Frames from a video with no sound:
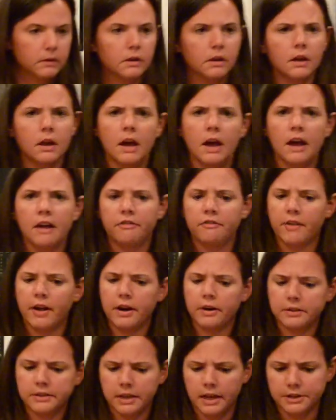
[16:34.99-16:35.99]

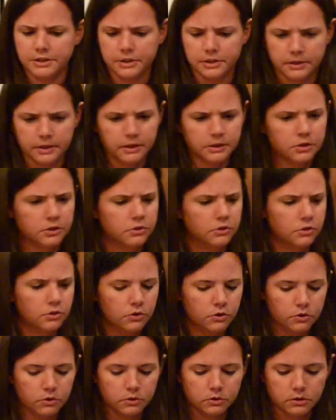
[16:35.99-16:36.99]
Final touches. Let's
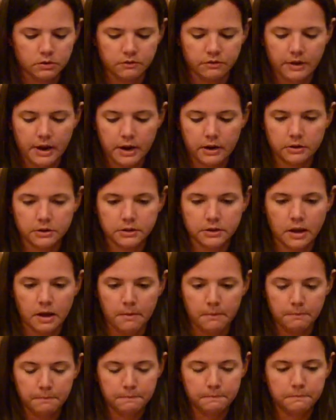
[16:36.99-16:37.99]
do some final
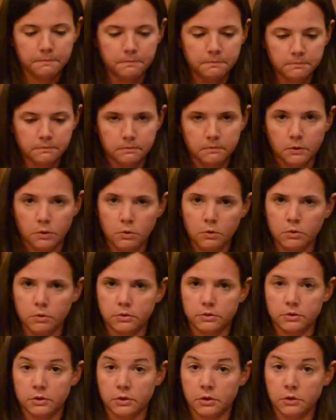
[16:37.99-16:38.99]
salt. Ooh,
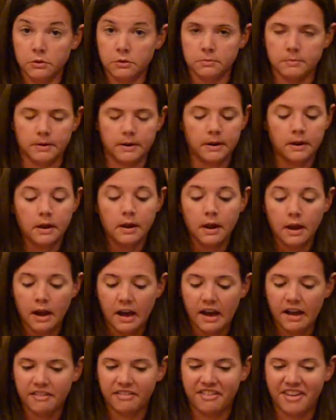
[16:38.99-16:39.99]
excuse me.
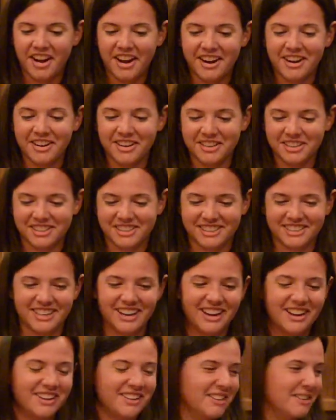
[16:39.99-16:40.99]
Final
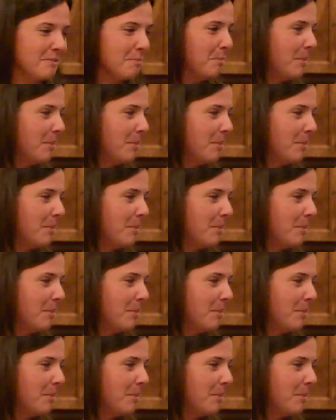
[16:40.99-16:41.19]
salt and